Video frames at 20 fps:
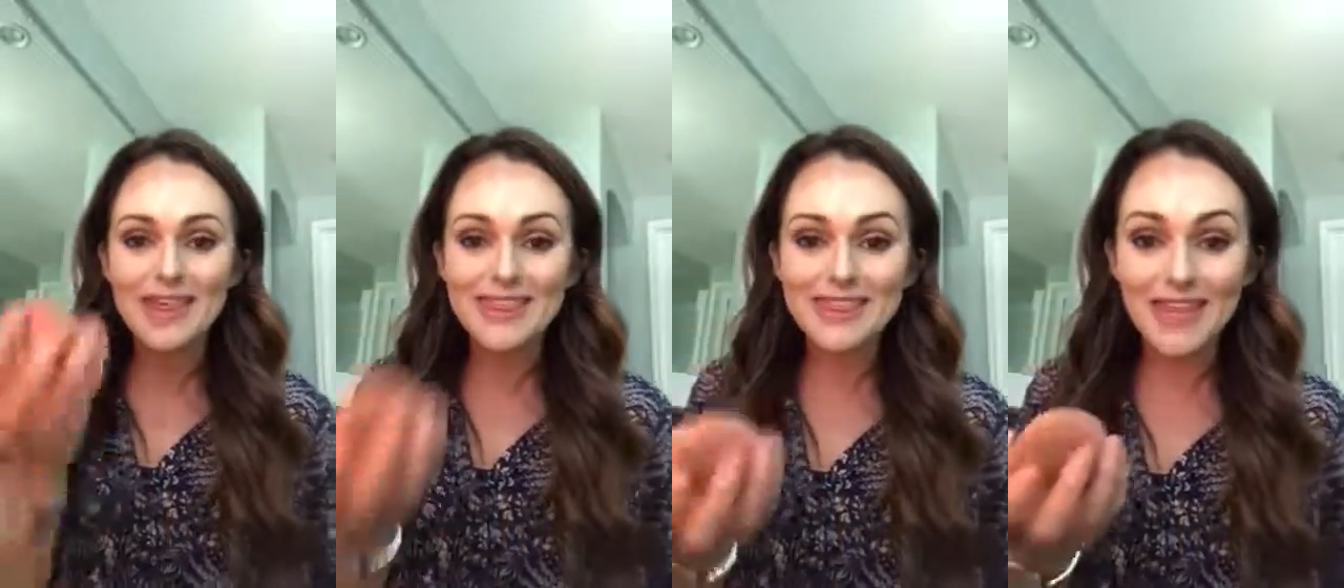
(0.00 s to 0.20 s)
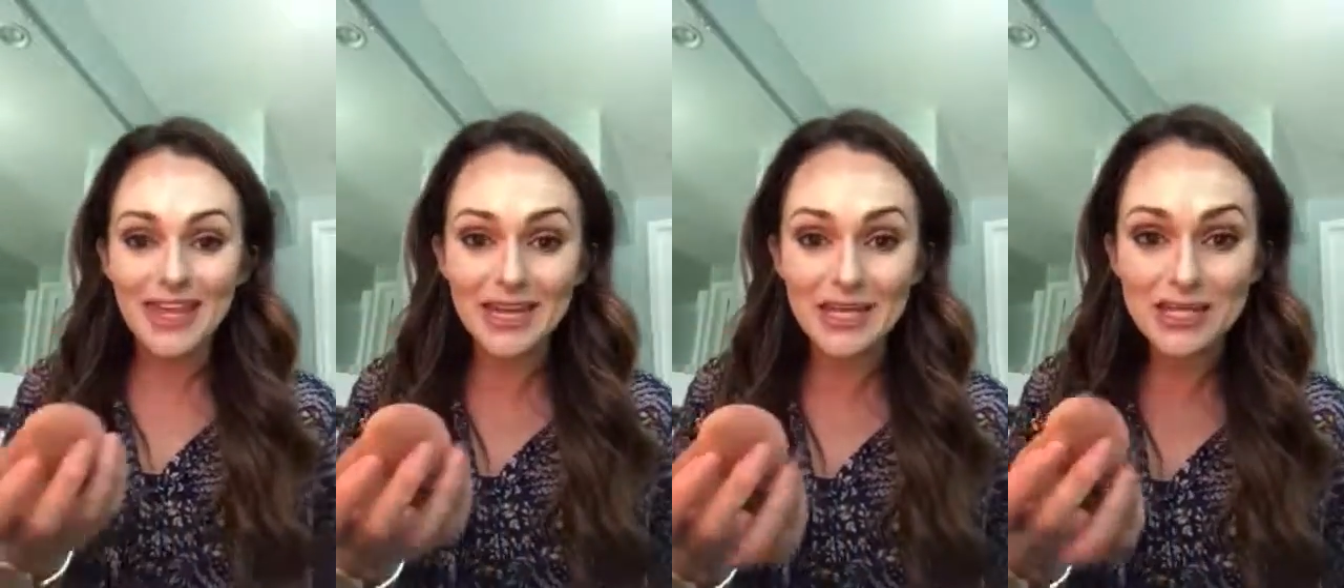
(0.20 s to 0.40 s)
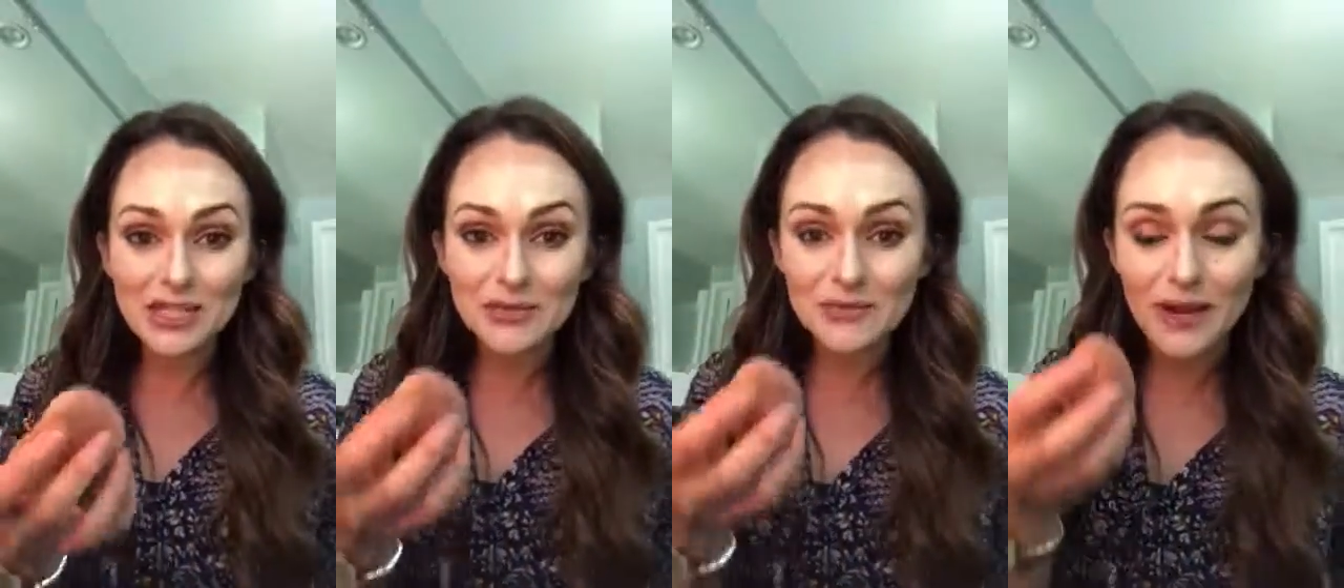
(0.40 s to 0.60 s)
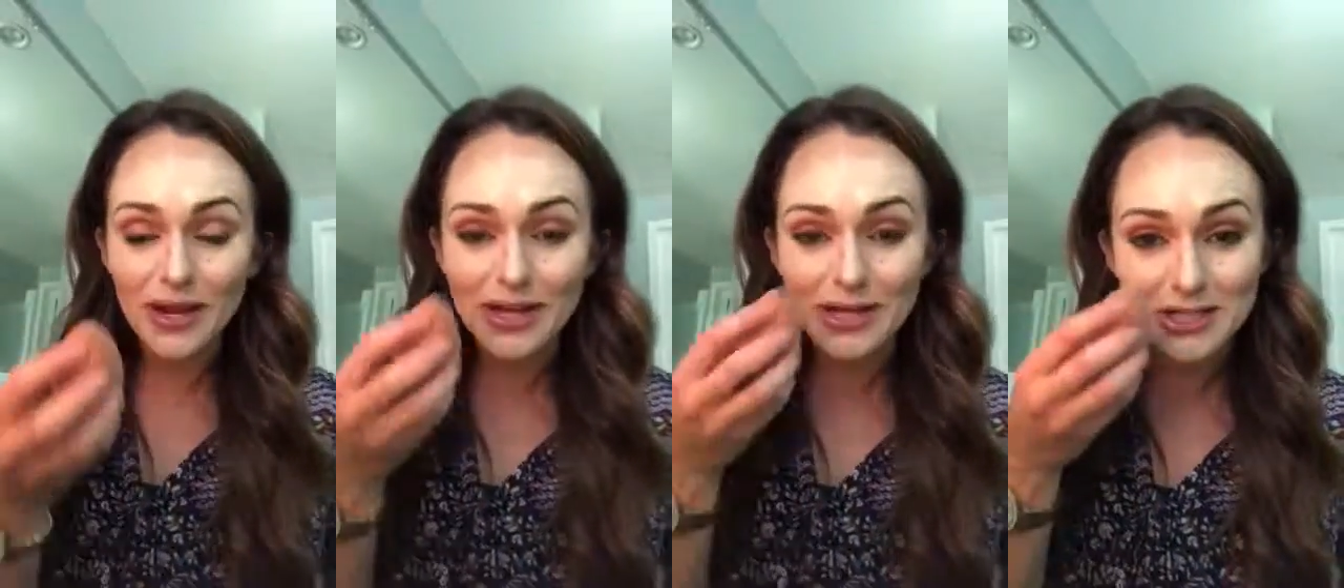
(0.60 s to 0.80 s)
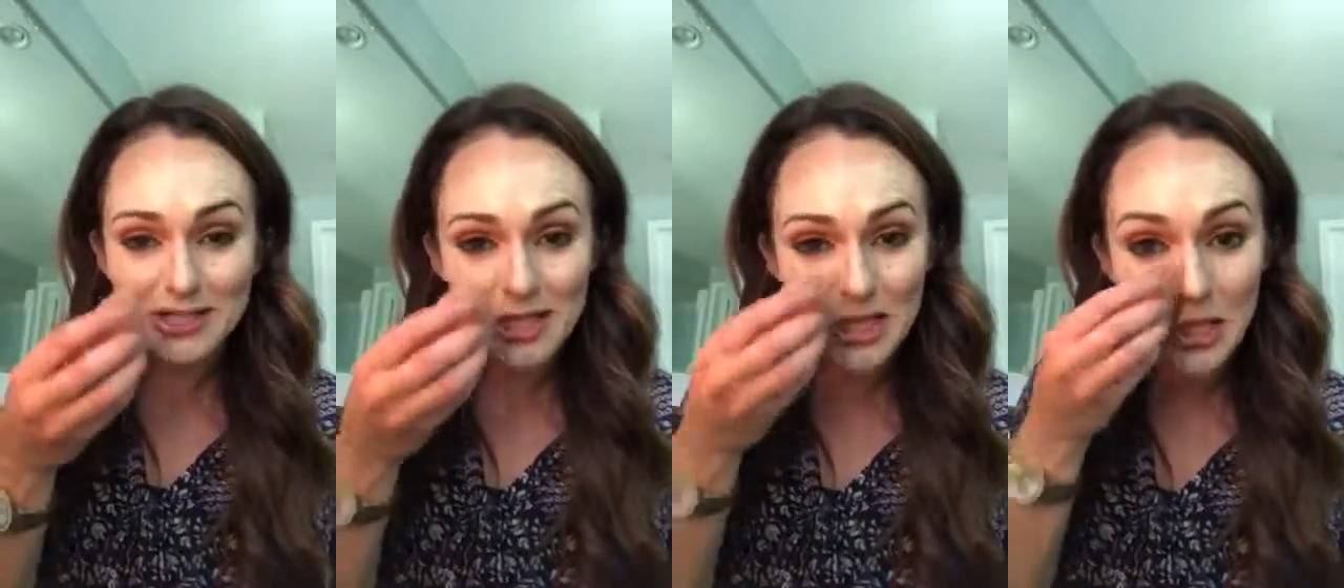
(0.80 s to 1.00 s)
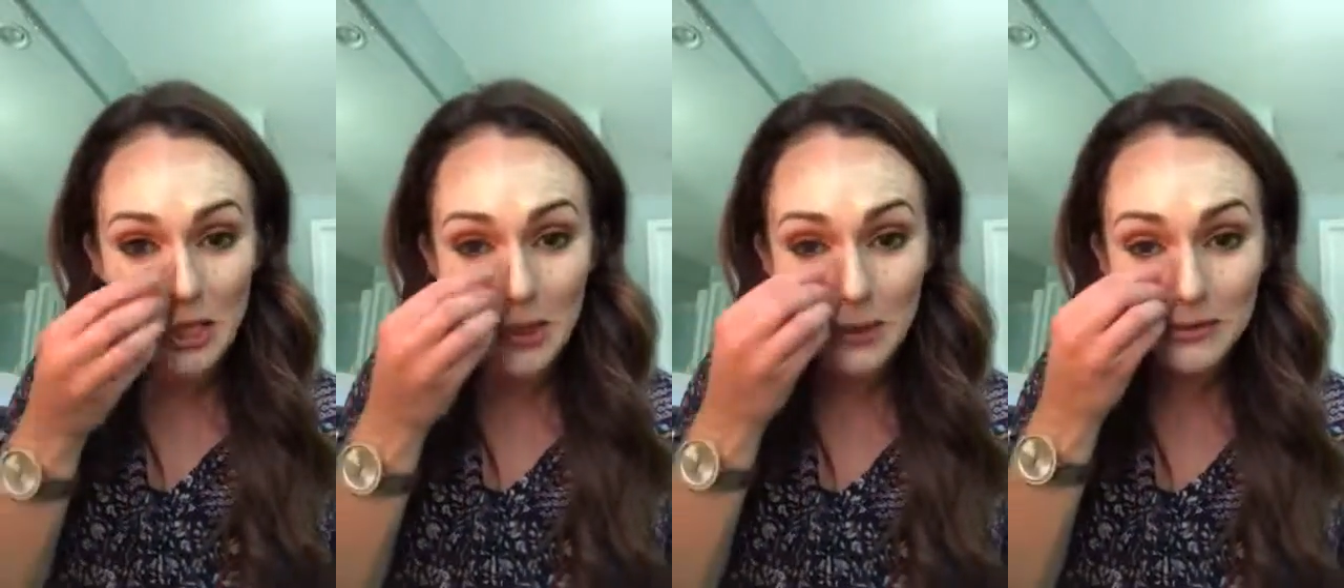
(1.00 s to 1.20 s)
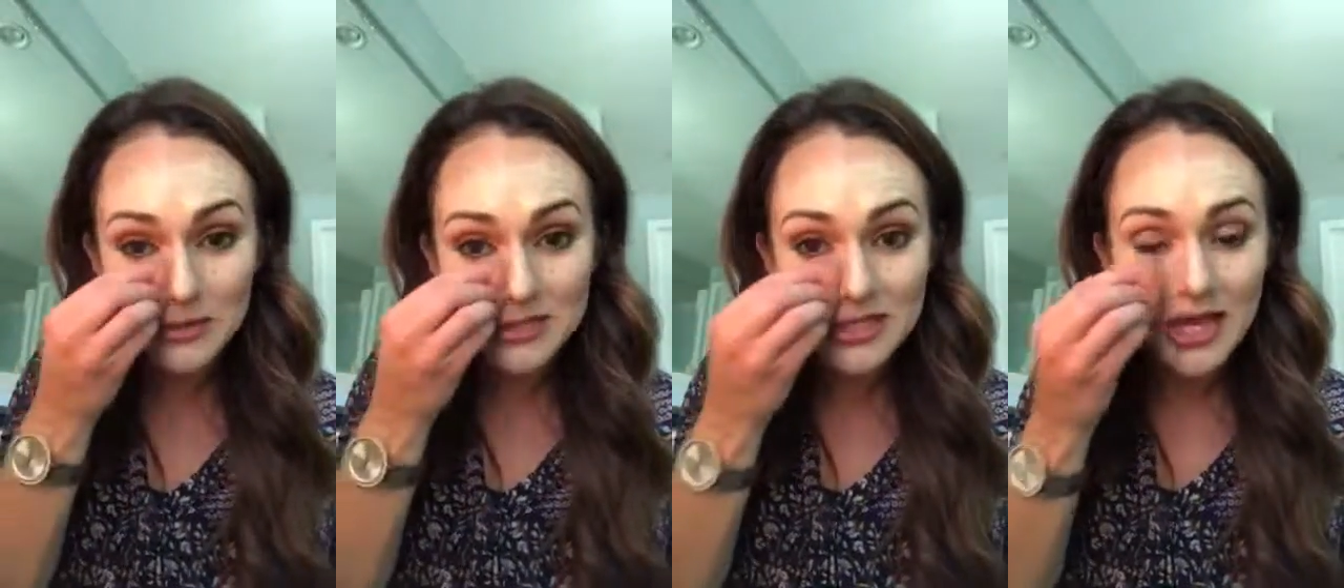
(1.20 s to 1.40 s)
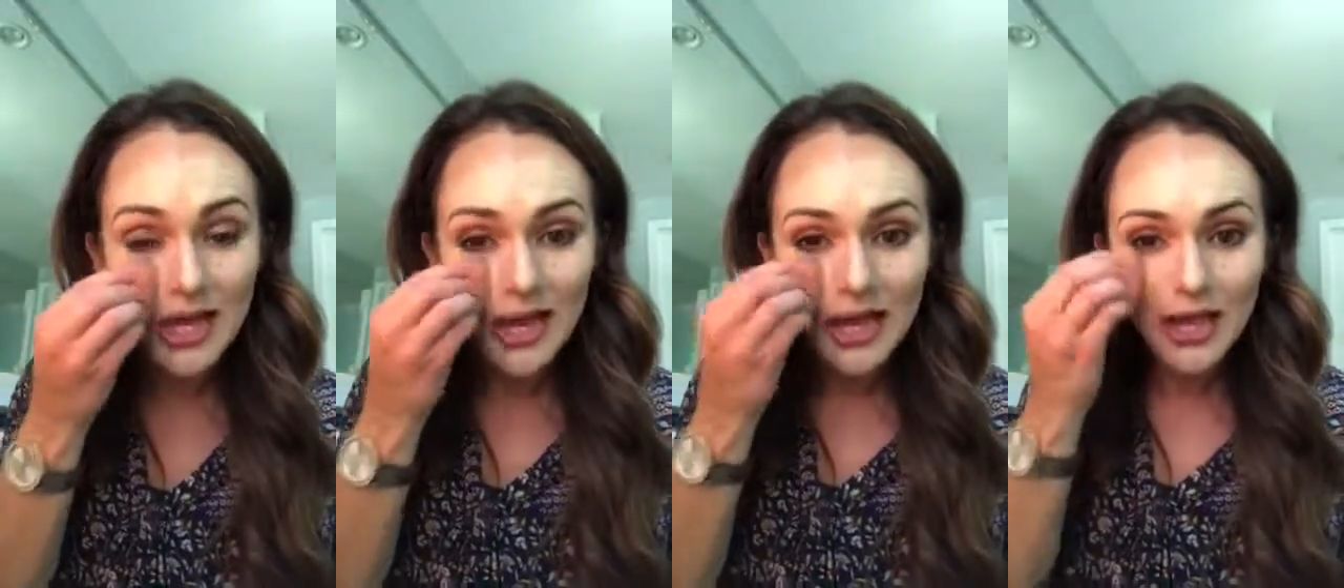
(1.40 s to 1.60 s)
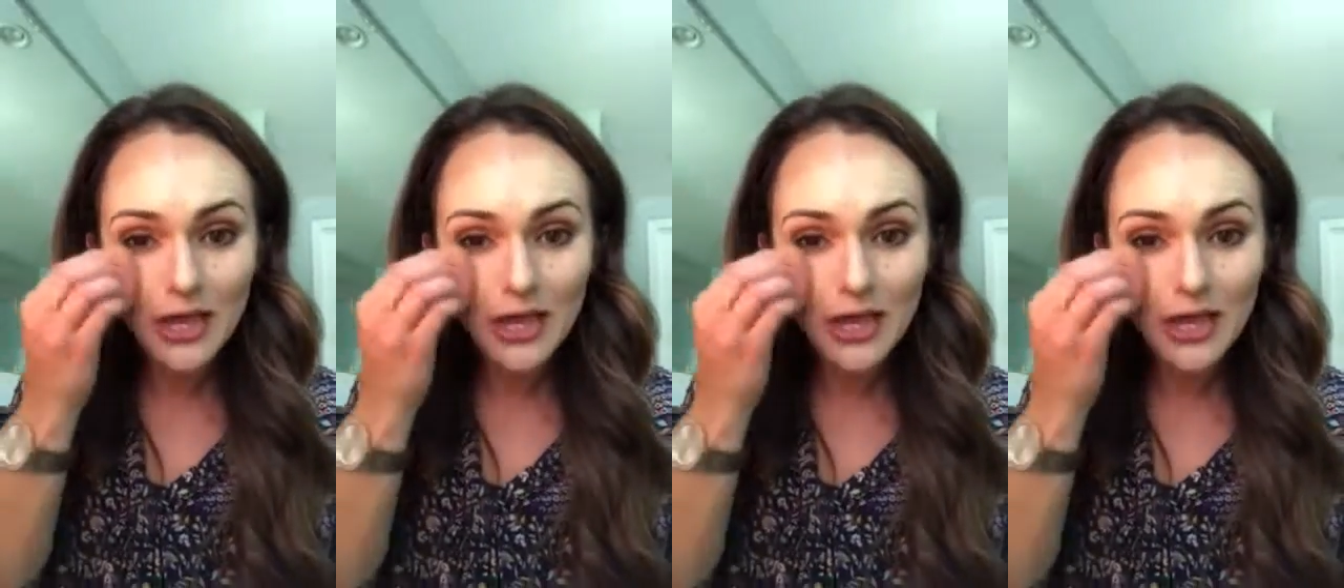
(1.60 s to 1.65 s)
Then it's ready to use.